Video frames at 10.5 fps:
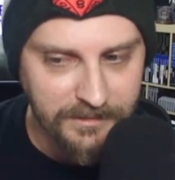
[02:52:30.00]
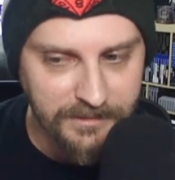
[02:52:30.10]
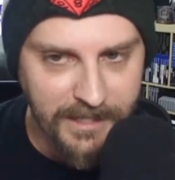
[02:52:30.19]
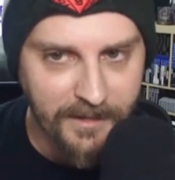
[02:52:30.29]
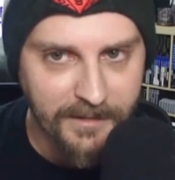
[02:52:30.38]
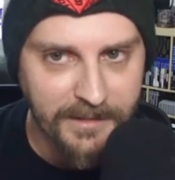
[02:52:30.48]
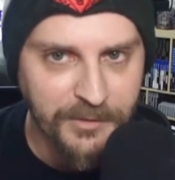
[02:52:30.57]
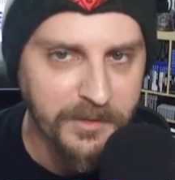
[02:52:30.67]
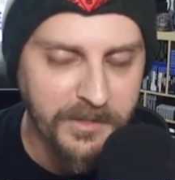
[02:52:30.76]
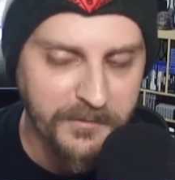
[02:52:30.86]
Yeah, it's
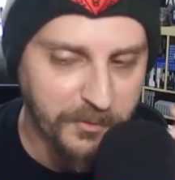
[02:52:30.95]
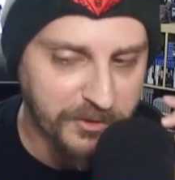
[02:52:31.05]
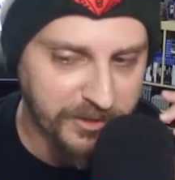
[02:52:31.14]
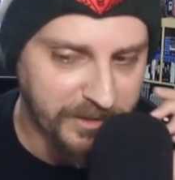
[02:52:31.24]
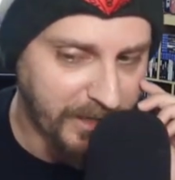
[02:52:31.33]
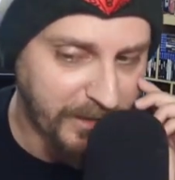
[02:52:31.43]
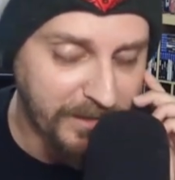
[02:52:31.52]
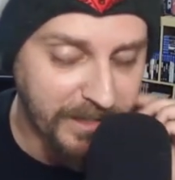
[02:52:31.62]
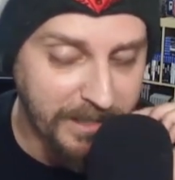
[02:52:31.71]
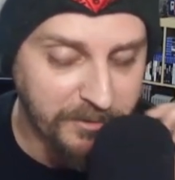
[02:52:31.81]
really unfortunate. I think
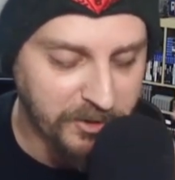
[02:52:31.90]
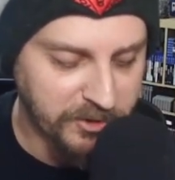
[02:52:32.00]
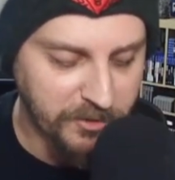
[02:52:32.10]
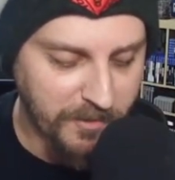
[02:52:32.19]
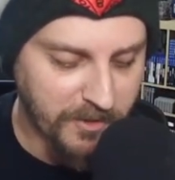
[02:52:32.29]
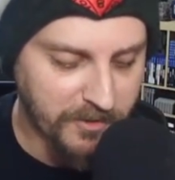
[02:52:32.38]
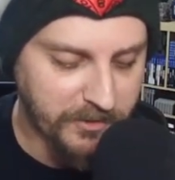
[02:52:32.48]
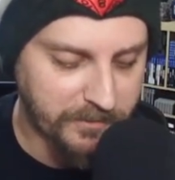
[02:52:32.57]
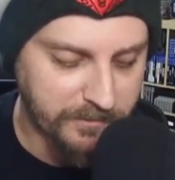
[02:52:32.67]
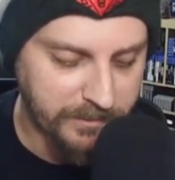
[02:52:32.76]
the game took too
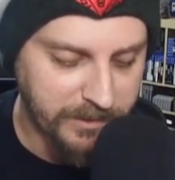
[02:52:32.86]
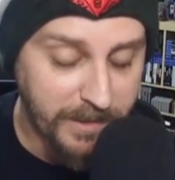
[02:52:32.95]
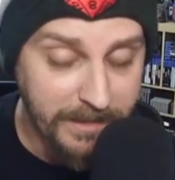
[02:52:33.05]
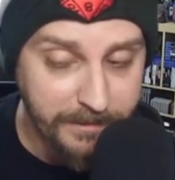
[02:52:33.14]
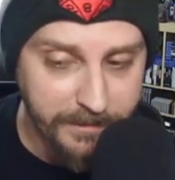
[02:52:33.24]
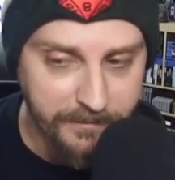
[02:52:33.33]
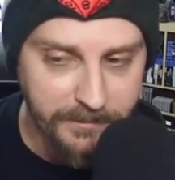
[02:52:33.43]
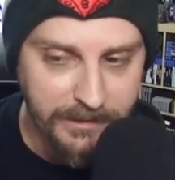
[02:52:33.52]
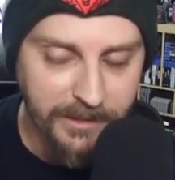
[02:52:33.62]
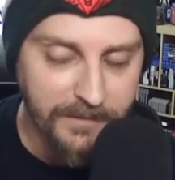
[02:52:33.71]
long to make,
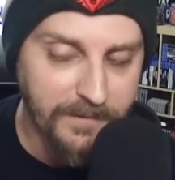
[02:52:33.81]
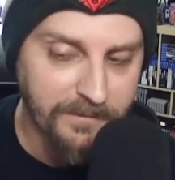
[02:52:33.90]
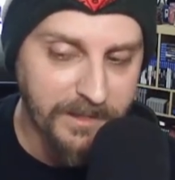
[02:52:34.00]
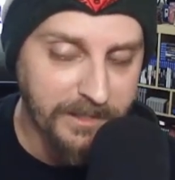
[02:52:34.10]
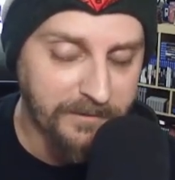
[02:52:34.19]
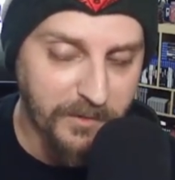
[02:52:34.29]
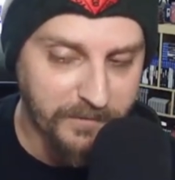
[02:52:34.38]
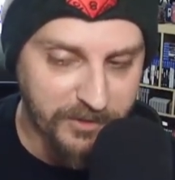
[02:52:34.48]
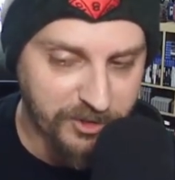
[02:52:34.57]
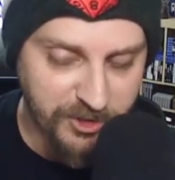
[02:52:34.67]
and their
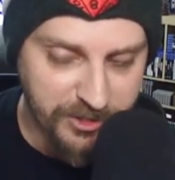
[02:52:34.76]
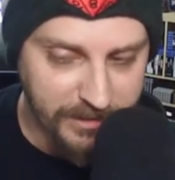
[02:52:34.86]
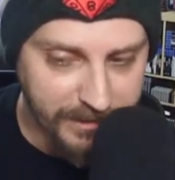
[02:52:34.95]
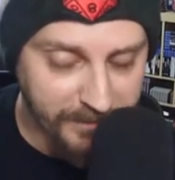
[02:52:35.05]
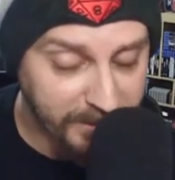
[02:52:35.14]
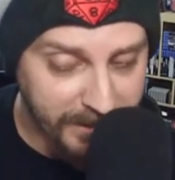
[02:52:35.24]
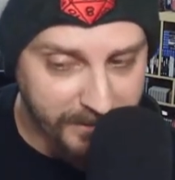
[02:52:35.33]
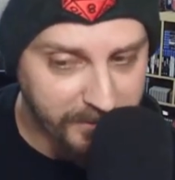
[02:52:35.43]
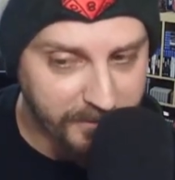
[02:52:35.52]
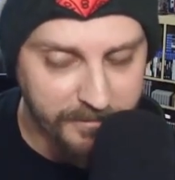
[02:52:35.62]
vision just didn't come
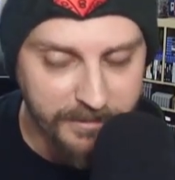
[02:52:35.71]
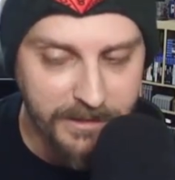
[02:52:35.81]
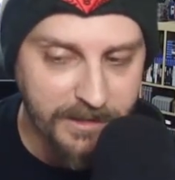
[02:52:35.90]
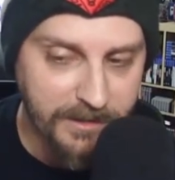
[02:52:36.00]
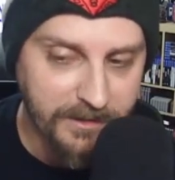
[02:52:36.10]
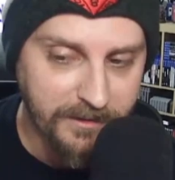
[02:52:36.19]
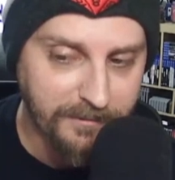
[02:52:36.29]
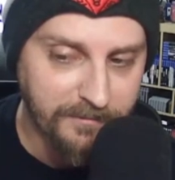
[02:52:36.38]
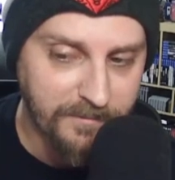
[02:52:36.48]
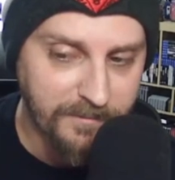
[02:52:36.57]
together.
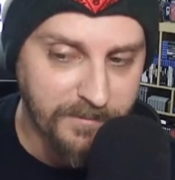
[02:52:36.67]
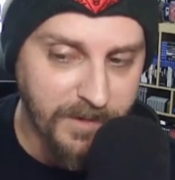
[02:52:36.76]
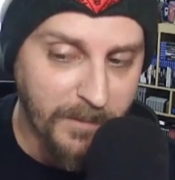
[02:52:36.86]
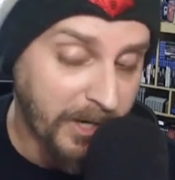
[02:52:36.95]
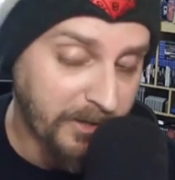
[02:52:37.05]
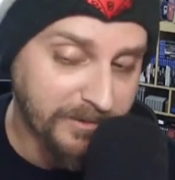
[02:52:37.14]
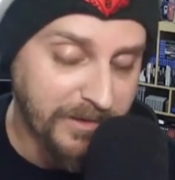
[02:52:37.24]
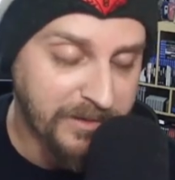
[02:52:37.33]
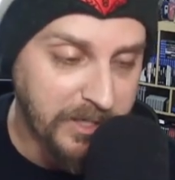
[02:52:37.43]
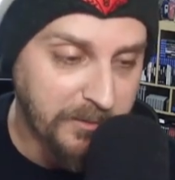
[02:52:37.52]
And apparently
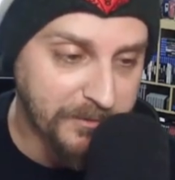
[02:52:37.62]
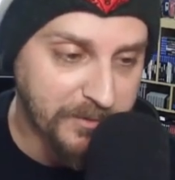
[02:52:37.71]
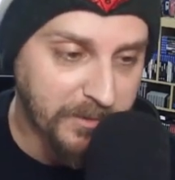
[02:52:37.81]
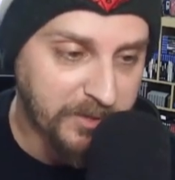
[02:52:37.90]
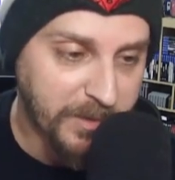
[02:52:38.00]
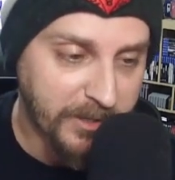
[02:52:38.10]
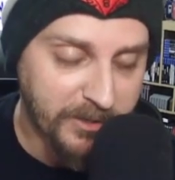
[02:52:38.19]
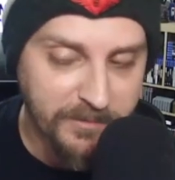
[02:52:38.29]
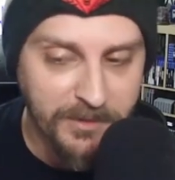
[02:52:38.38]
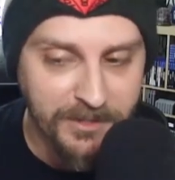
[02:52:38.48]
the sequels are much
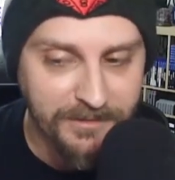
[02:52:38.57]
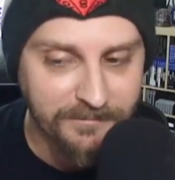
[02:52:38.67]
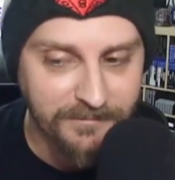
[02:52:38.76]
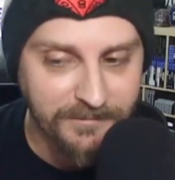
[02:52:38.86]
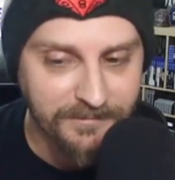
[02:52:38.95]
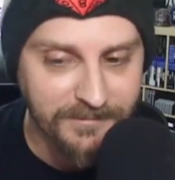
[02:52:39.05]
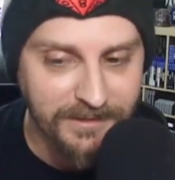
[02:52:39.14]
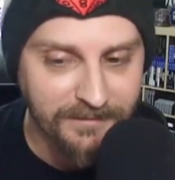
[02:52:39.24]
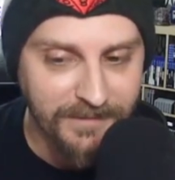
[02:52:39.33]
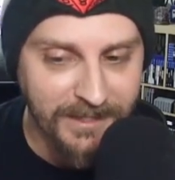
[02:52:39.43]
better, but
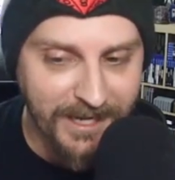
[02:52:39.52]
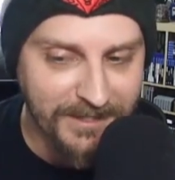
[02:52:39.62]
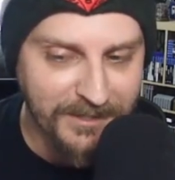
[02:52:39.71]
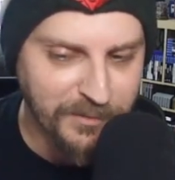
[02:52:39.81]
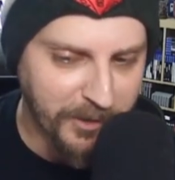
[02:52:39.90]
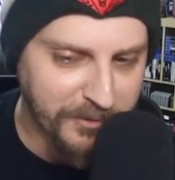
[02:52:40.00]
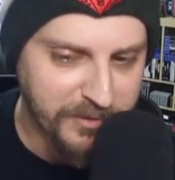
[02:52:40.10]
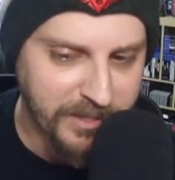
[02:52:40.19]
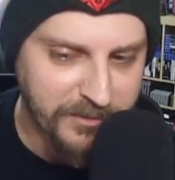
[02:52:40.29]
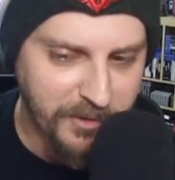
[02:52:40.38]
again, it's one of those
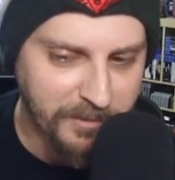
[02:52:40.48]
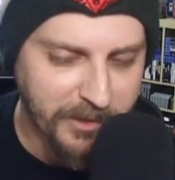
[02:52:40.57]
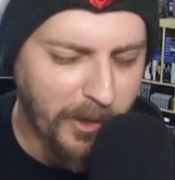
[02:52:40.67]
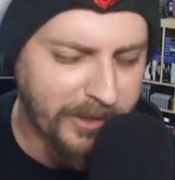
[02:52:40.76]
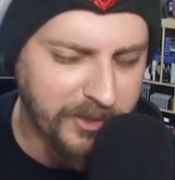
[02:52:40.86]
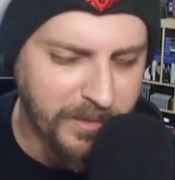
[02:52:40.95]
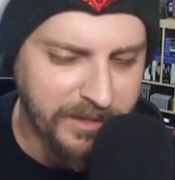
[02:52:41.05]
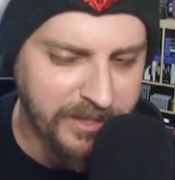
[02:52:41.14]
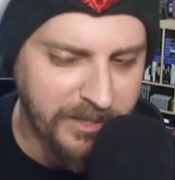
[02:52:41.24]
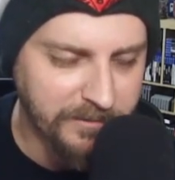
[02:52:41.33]
things where I'm like, why did you make
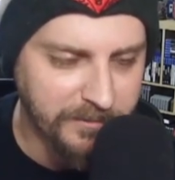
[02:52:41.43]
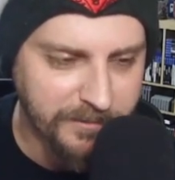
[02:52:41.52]
sequels?